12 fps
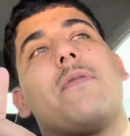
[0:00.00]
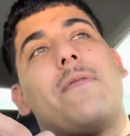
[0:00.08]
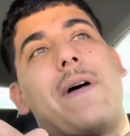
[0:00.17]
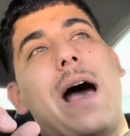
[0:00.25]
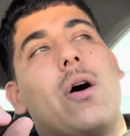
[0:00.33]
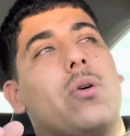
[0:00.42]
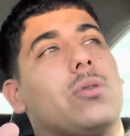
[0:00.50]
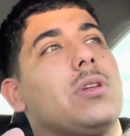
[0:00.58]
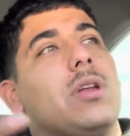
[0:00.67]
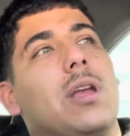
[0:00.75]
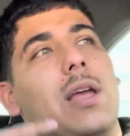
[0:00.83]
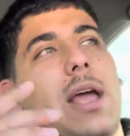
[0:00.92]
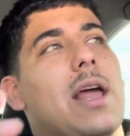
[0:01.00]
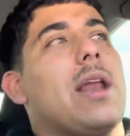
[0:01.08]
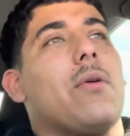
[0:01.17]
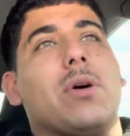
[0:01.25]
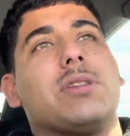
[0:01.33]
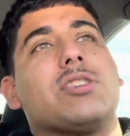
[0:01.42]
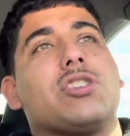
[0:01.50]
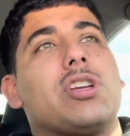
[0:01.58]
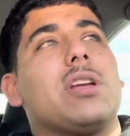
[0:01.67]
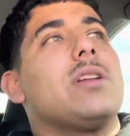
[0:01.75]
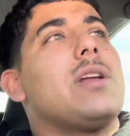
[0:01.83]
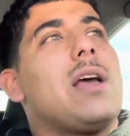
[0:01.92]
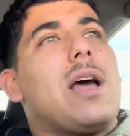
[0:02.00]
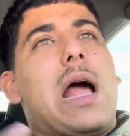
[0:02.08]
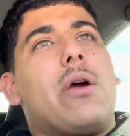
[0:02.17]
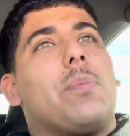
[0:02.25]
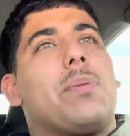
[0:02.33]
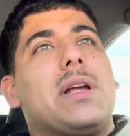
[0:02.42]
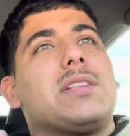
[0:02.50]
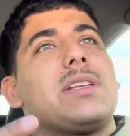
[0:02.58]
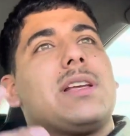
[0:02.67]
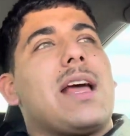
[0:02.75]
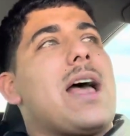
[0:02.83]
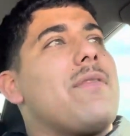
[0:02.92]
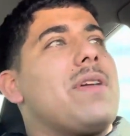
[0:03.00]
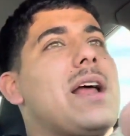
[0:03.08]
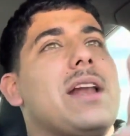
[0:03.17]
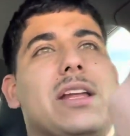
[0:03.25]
fouled, and it went to shit. I replaced it. I haven't had an